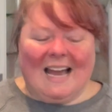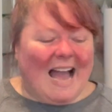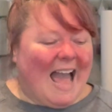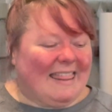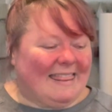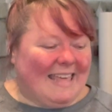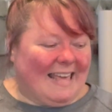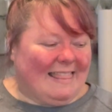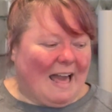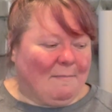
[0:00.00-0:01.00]
I
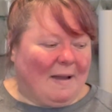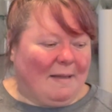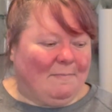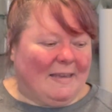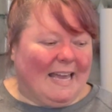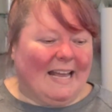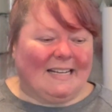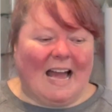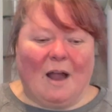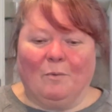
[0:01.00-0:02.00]
think that might be
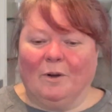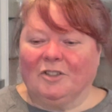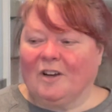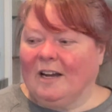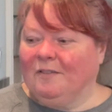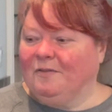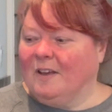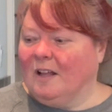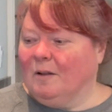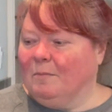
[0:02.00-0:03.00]
it. I will try to
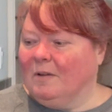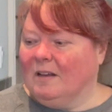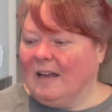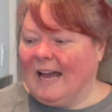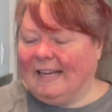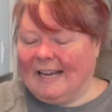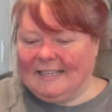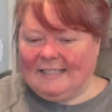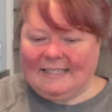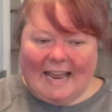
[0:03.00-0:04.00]
film, I
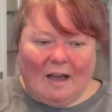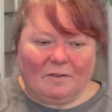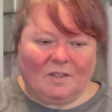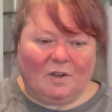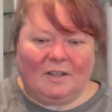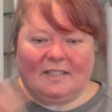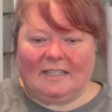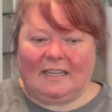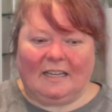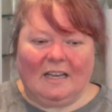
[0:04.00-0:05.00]
guess, down so you can
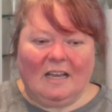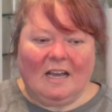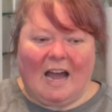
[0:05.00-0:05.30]
see.